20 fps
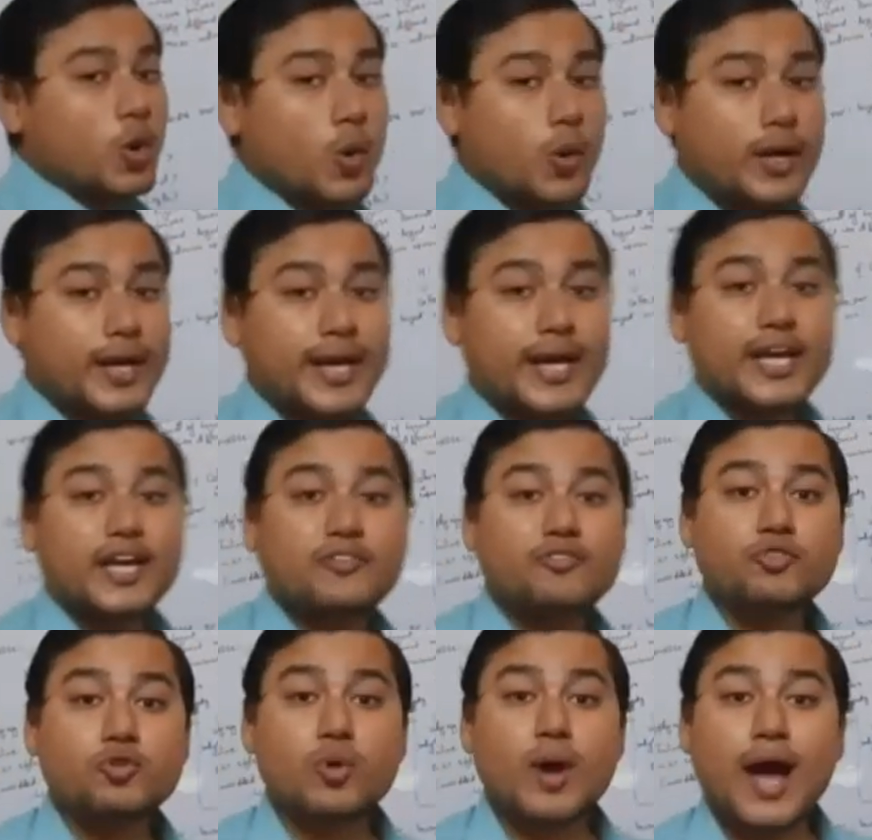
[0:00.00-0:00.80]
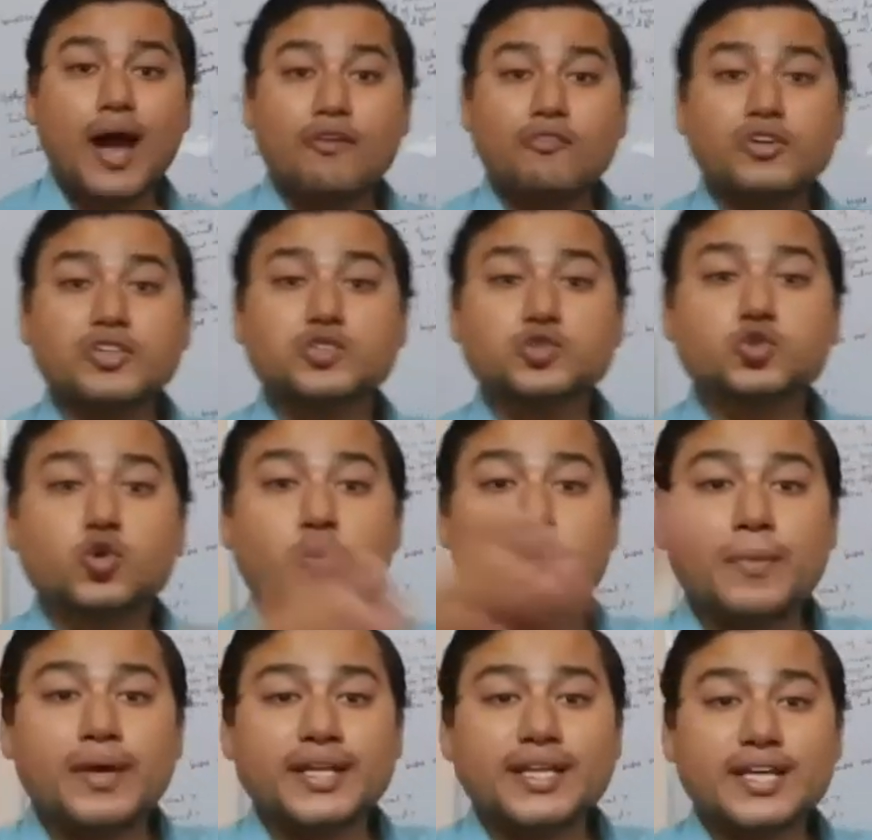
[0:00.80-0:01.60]
Okay, if you have
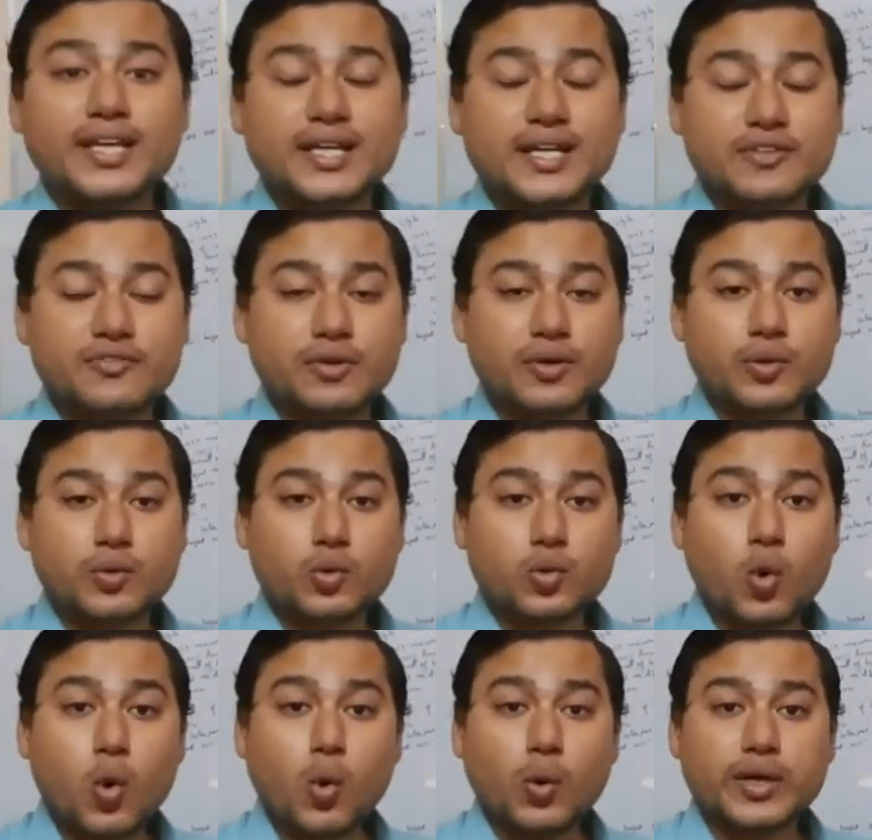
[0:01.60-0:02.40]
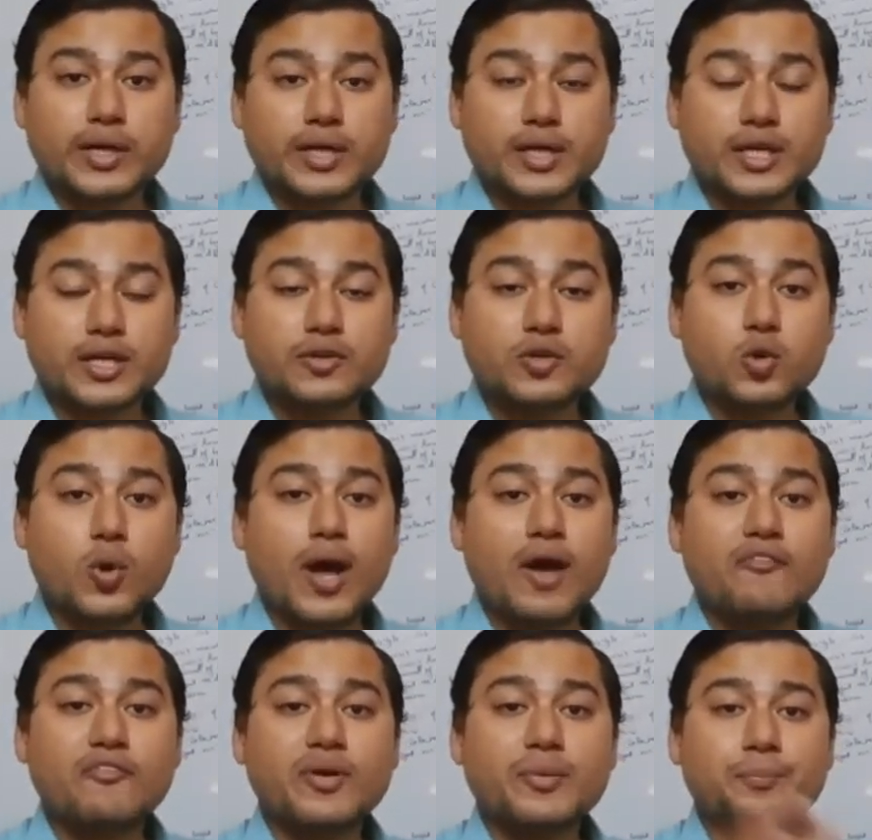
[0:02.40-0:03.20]
so many code, you
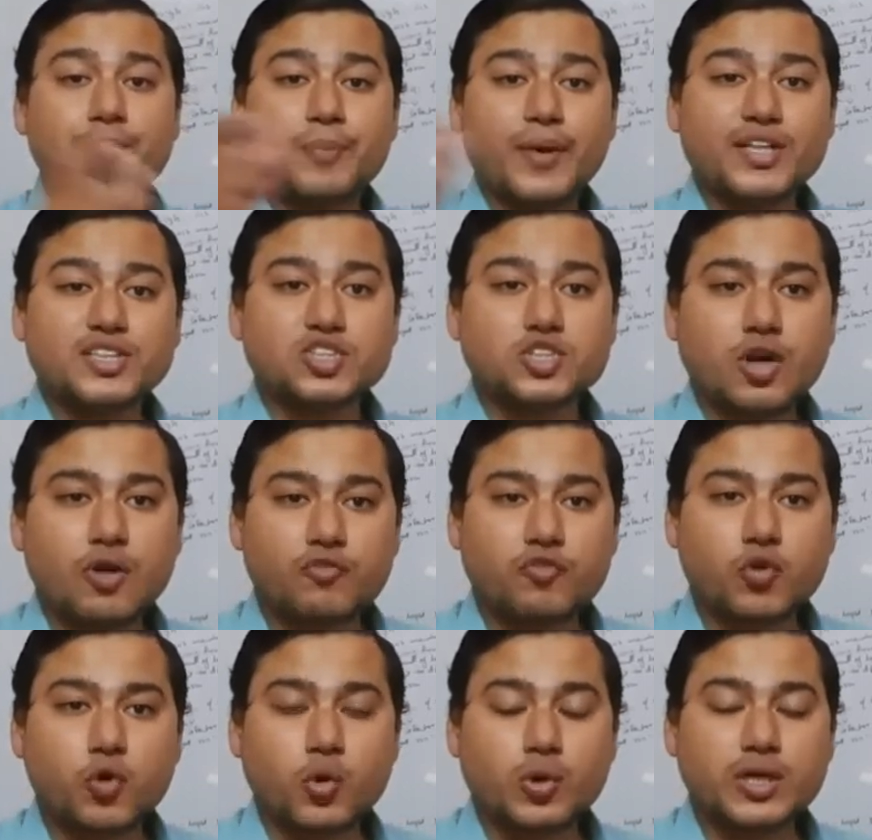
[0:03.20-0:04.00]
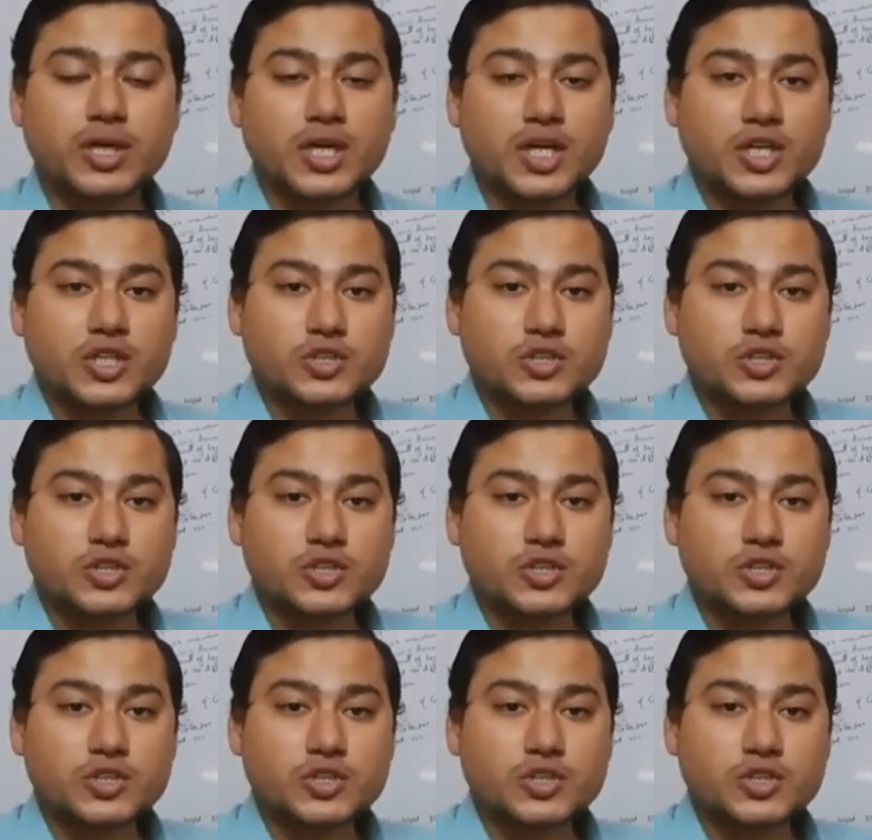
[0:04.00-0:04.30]
have a bunch of code,